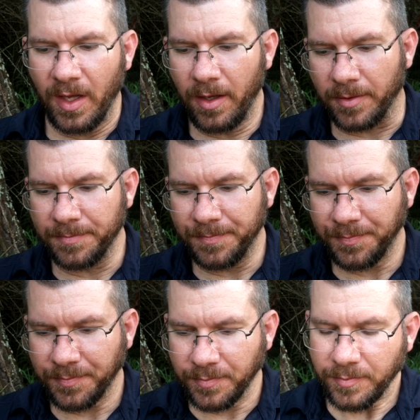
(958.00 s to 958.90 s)
Huh.
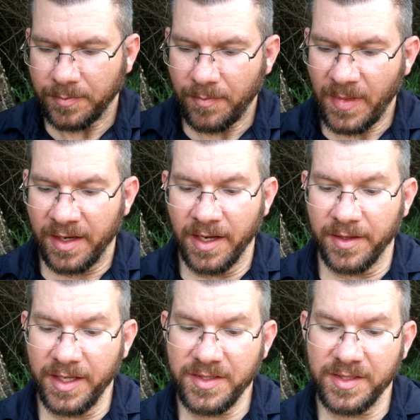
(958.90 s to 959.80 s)

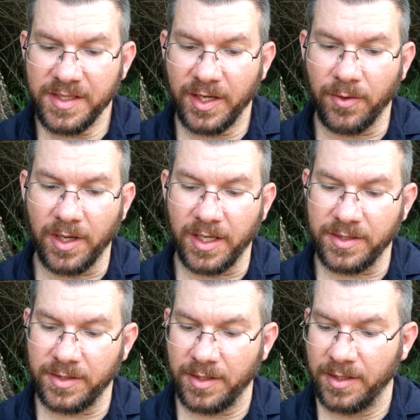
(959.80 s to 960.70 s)
Now this is a
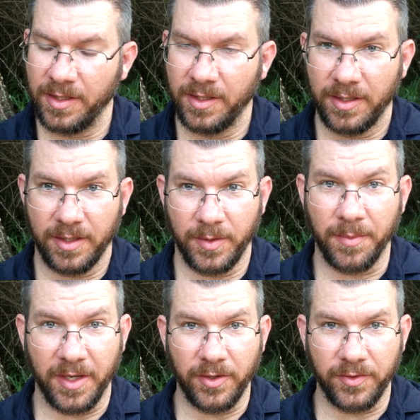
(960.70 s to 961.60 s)
cross. Let me
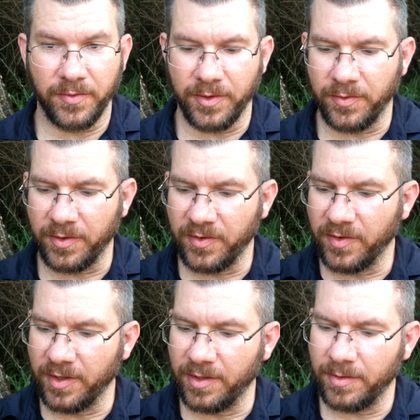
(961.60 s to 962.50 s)
notes for this one
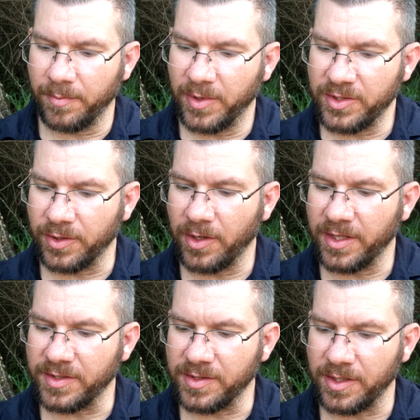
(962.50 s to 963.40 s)
because there's a bunch of
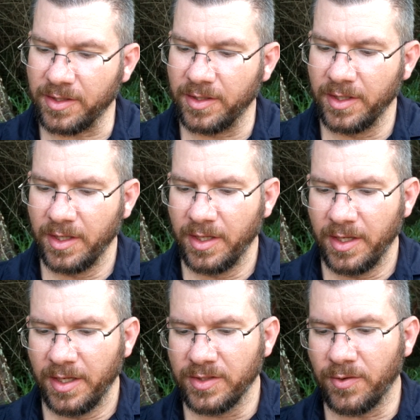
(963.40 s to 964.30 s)
crosses here.
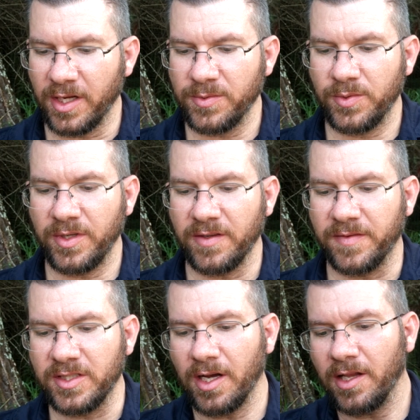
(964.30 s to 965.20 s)
It's a cross between a
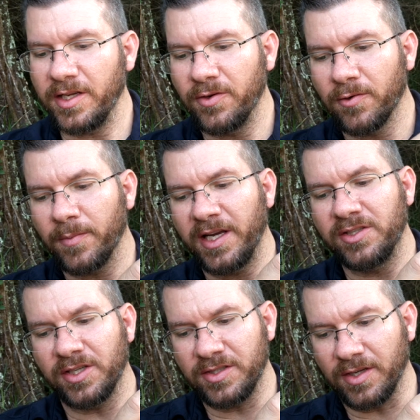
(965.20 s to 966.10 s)
Fatale Gourmet
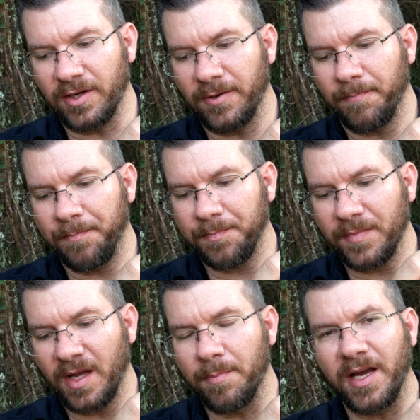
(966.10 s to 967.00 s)
Jigsaw,
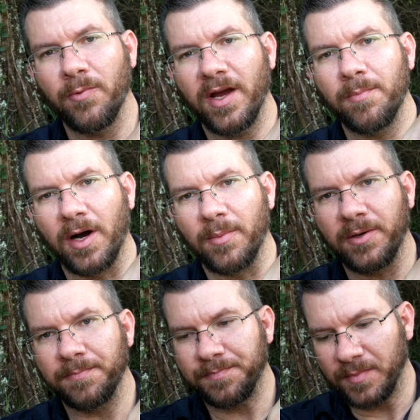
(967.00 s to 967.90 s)
Big Red
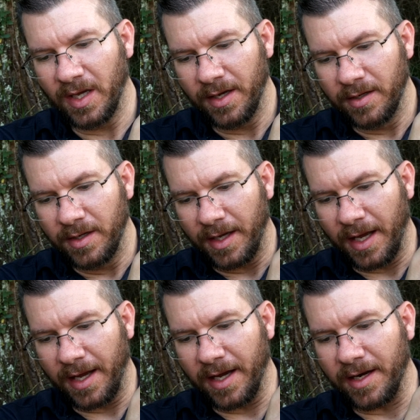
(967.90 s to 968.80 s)
Mama,
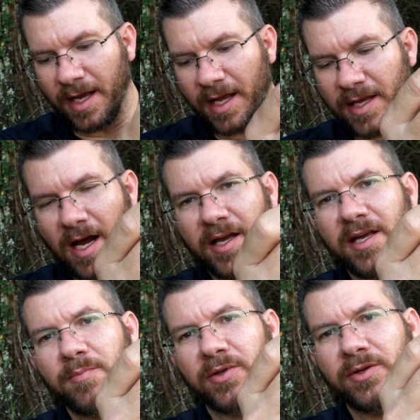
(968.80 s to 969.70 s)
and a
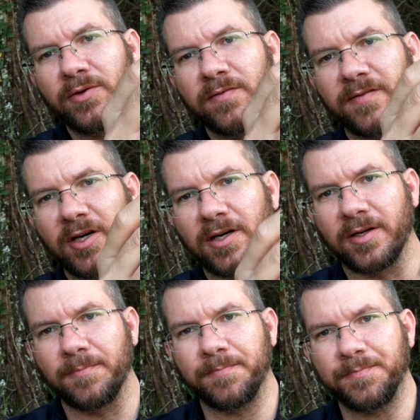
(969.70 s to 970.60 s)
Yaki Blue
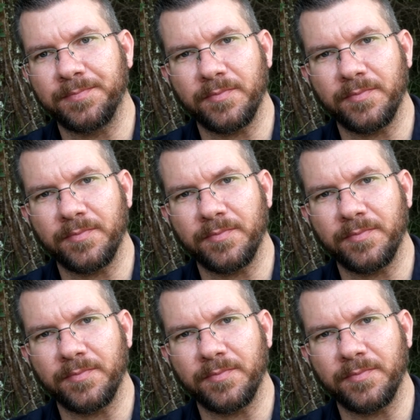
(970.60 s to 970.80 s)
Fawn.